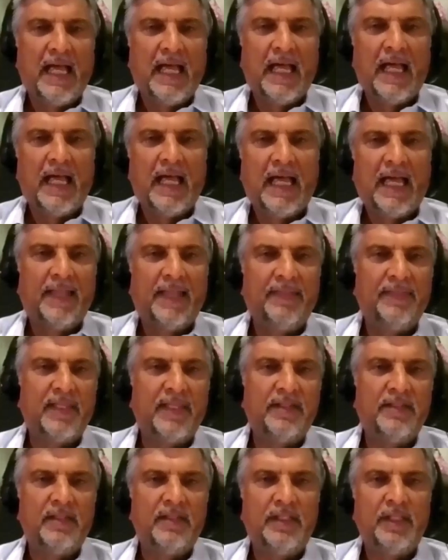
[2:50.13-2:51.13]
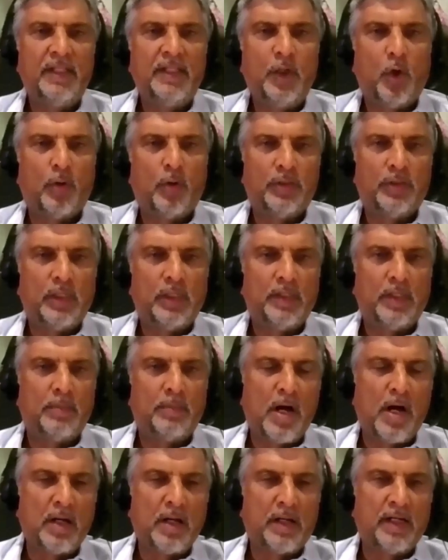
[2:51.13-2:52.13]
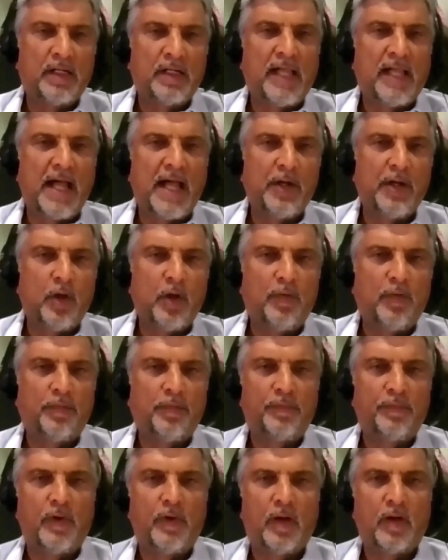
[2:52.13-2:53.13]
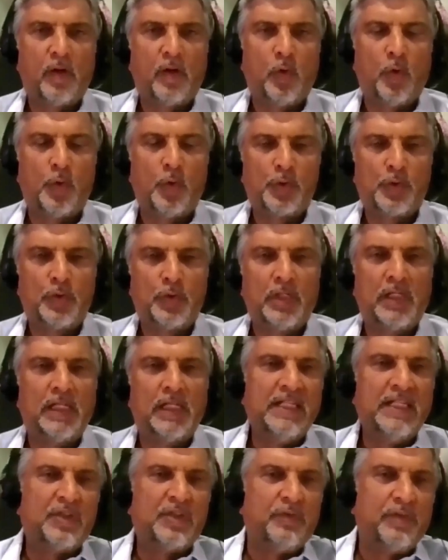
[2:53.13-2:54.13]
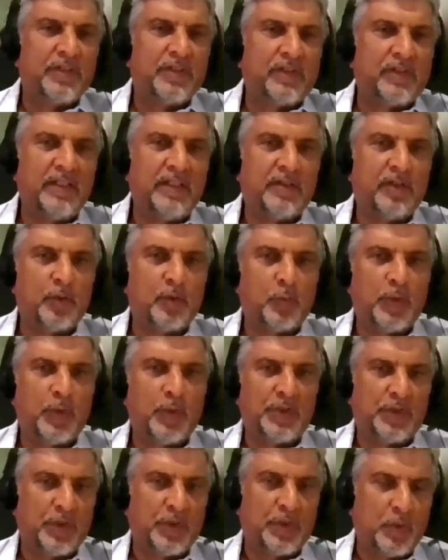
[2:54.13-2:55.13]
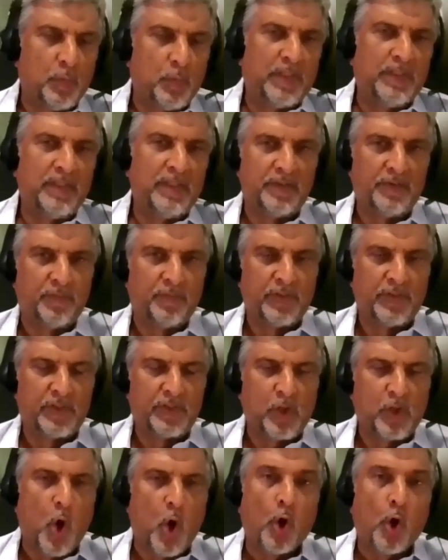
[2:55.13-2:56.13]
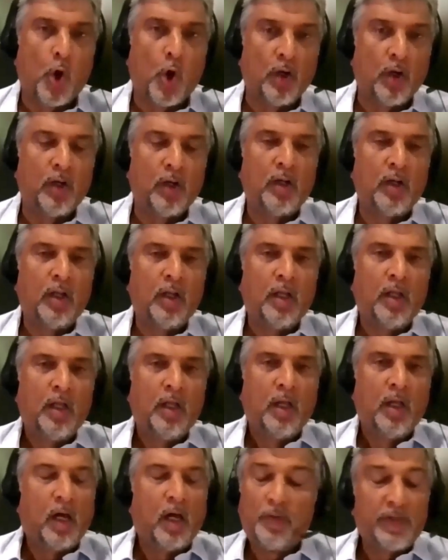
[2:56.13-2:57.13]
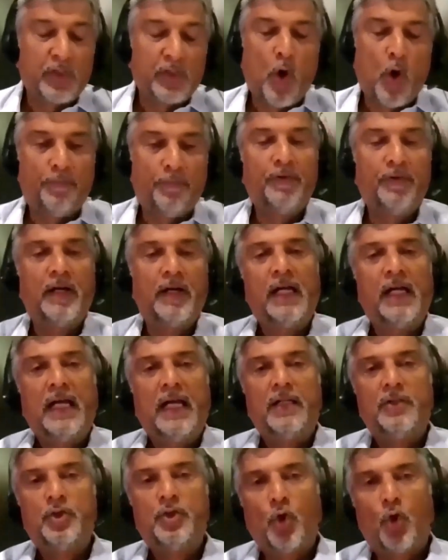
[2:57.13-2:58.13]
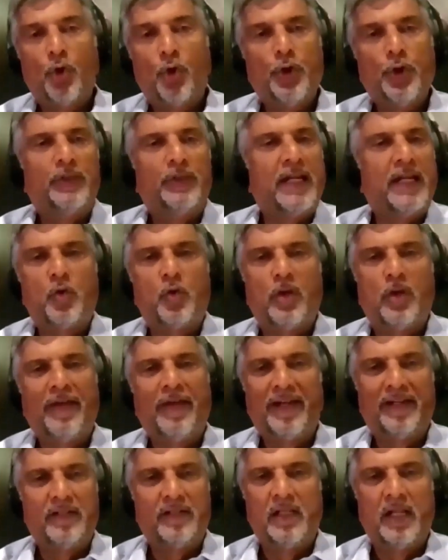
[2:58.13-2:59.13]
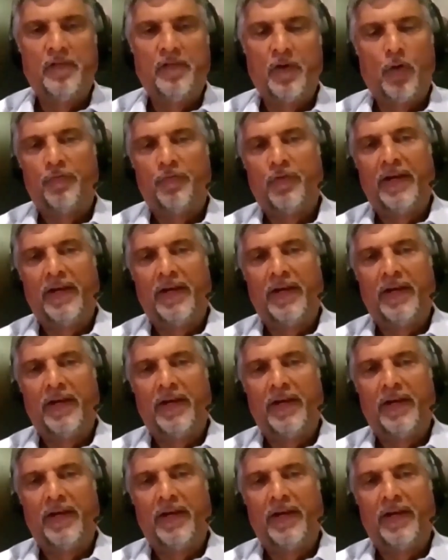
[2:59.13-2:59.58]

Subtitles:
And then, the market kind of goes to the least risky situation when there's risk on, a risk off. So, that could affect the level of rates as well.